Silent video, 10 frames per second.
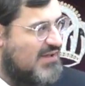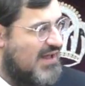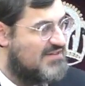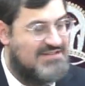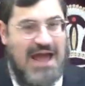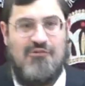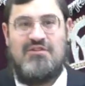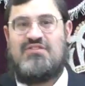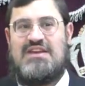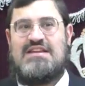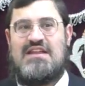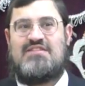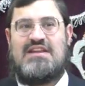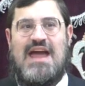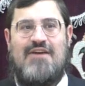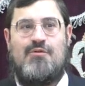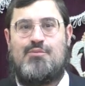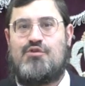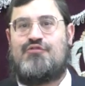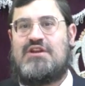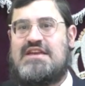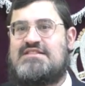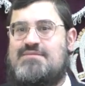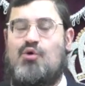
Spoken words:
it's guaranteed that he's going to have a beautiful, easy,